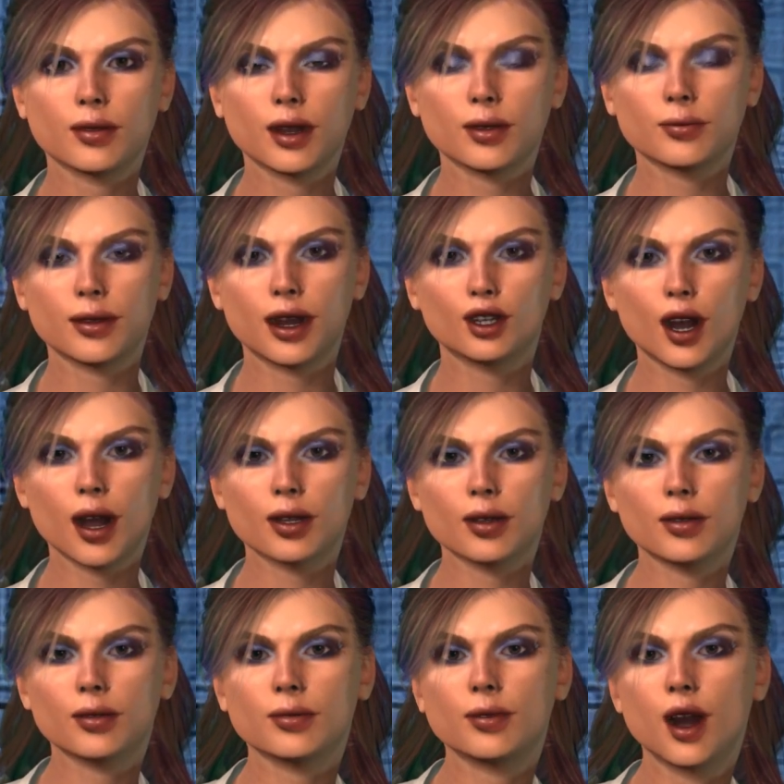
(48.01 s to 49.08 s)
Imagine,
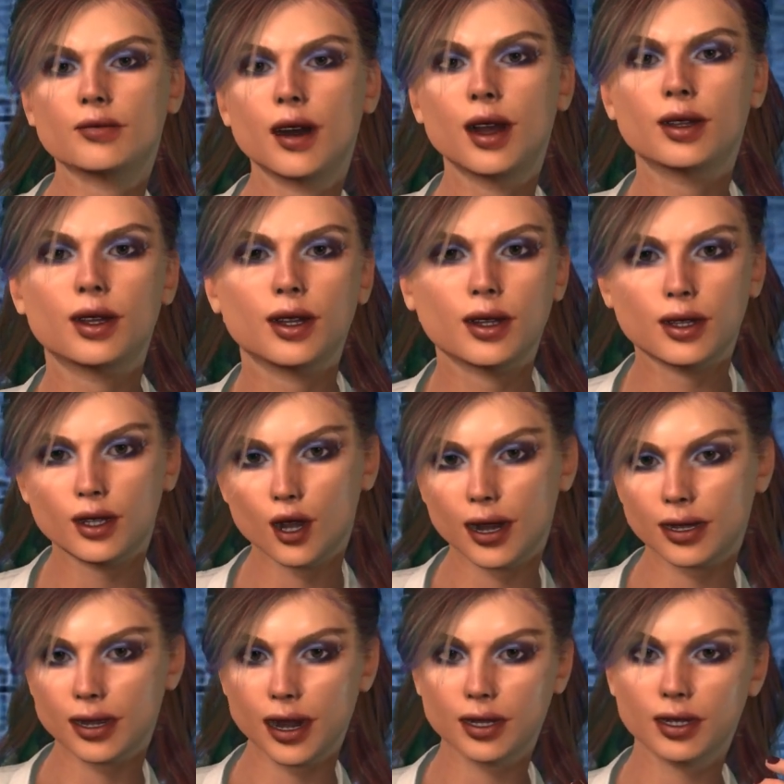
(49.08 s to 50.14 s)
providing
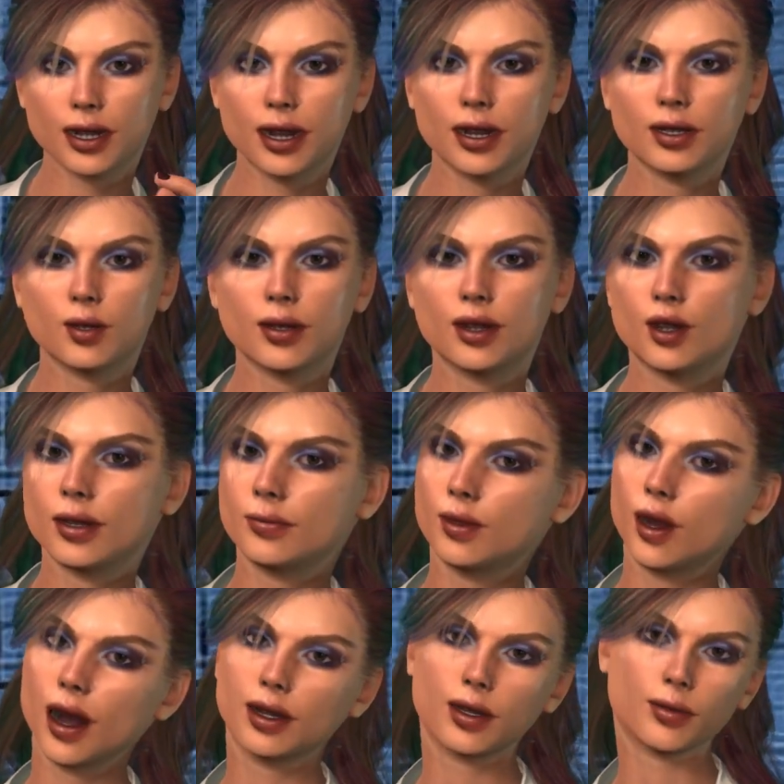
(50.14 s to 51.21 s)
internet access to the
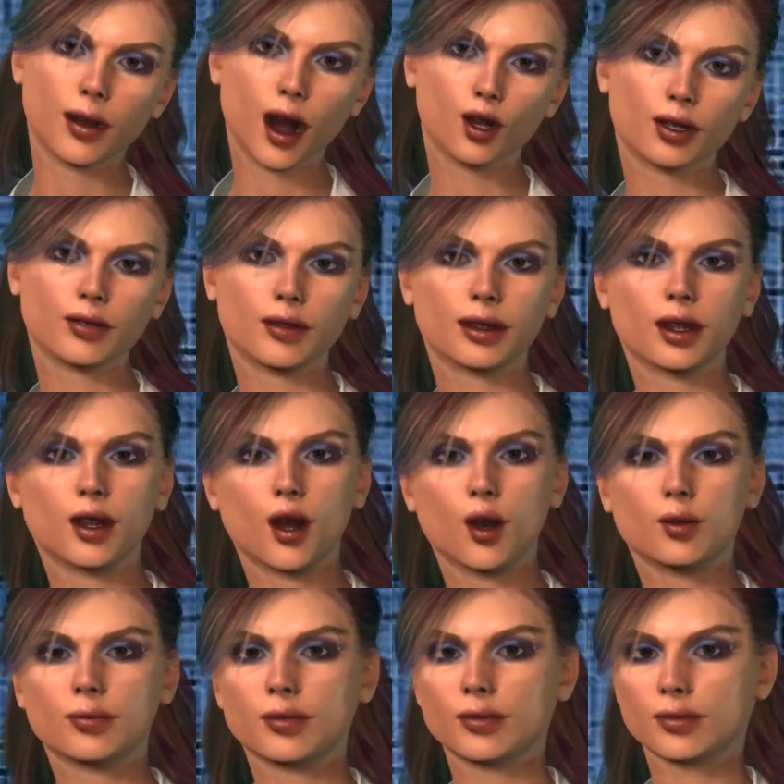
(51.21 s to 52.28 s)
remotest parts of the globe.